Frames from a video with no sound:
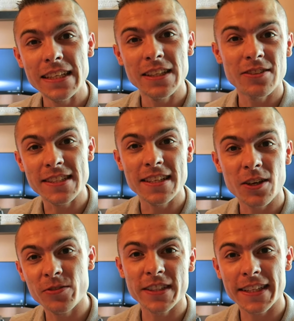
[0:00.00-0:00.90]
you
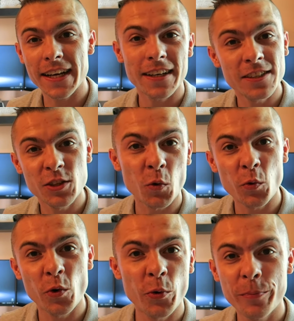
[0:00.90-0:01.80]
see over there, no
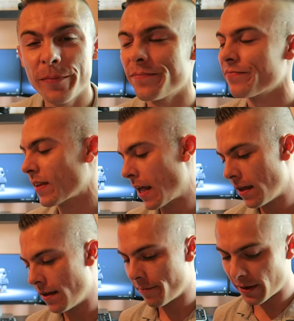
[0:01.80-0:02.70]
room.
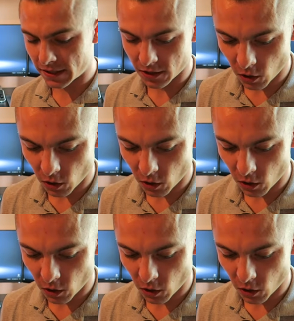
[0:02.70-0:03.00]
But